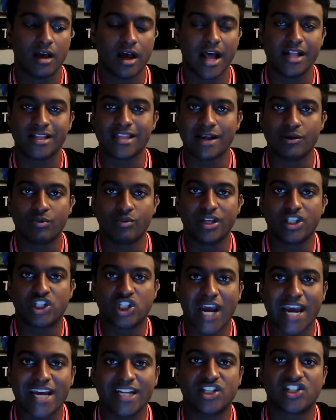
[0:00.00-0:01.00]
And then we
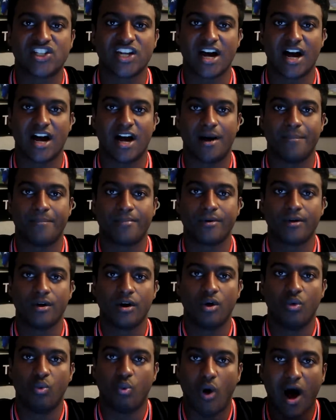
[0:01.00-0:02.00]
changed it up.
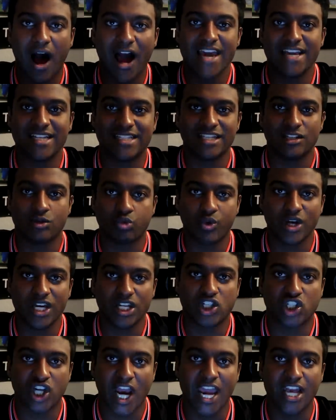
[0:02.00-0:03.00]
Why did
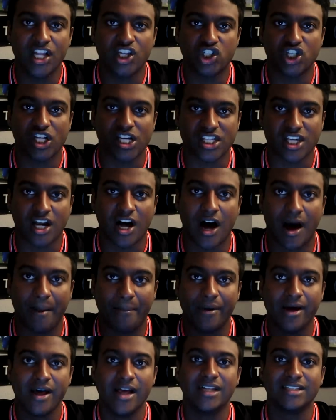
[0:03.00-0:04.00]
we change it
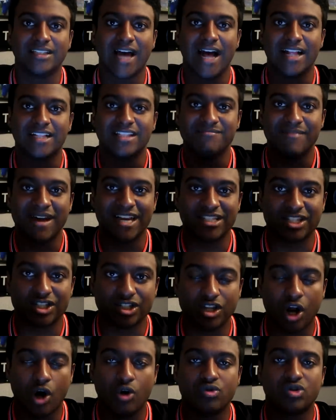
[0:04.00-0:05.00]
up? That makes
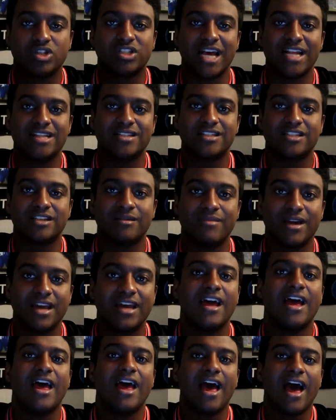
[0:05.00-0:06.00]
no sense to
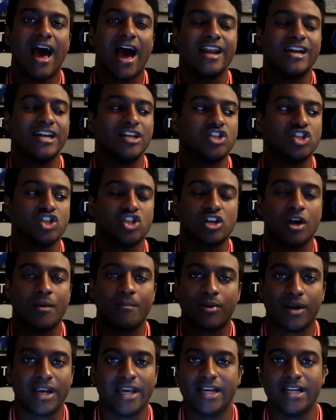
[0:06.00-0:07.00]
me, and it just
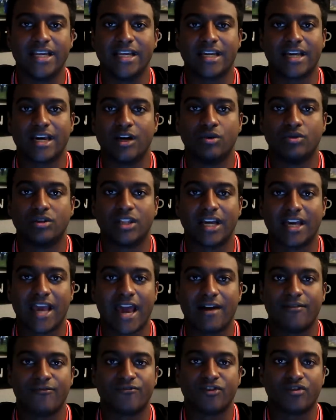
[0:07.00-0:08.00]
completely killed the
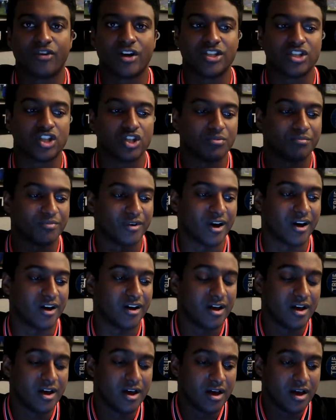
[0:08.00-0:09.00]
game for us. But